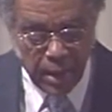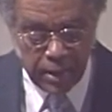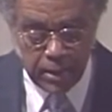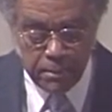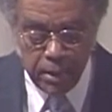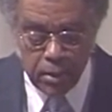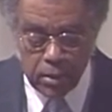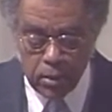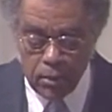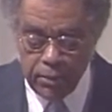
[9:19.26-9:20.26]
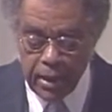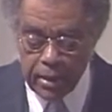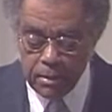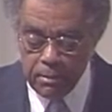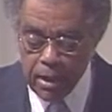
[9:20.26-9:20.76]
and a miracle
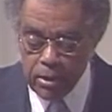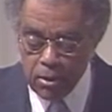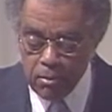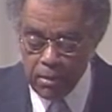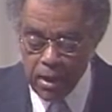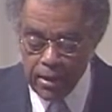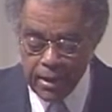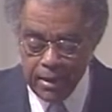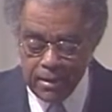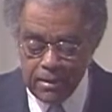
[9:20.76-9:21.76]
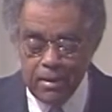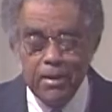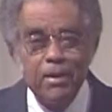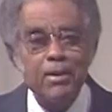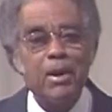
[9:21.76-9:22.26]
that can make your body
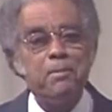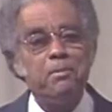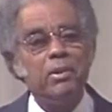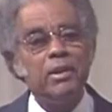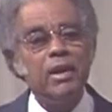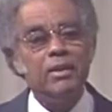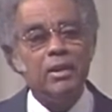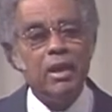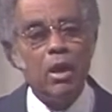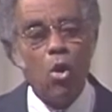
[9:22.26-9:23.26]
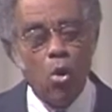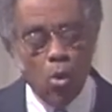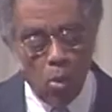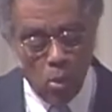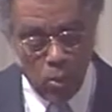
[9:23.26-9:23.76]
completely
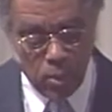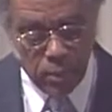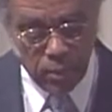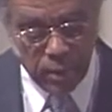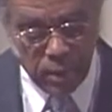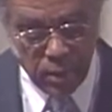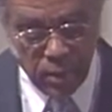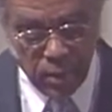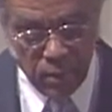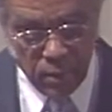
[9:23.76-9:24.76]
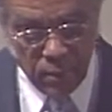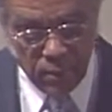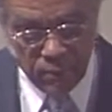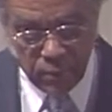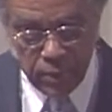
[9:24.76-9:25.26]
whole.
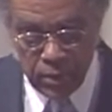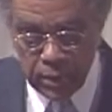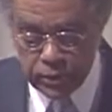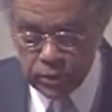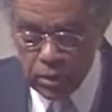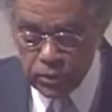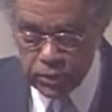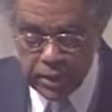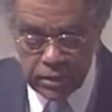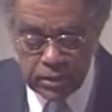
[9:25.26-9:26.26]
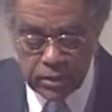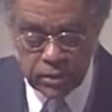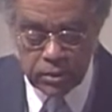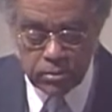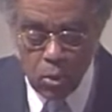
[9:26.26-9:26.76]
For there is no
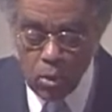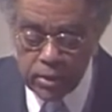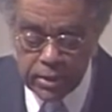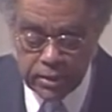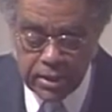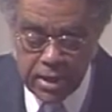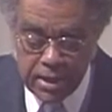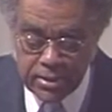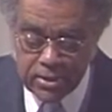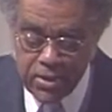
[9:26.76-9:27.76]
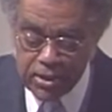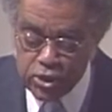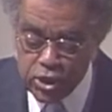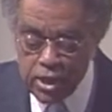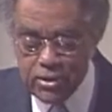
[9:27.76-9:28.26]
sickness or disease that
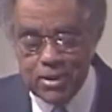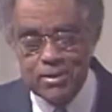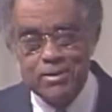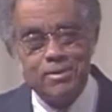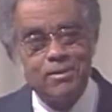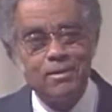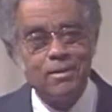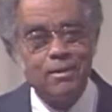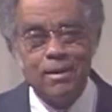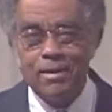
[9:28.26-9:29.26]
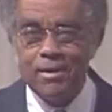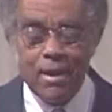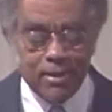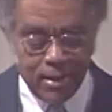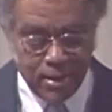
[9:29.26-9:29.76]
Jesus
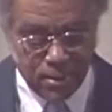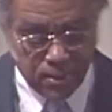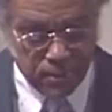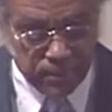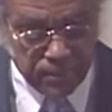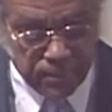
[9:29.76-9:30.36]
cannot heal.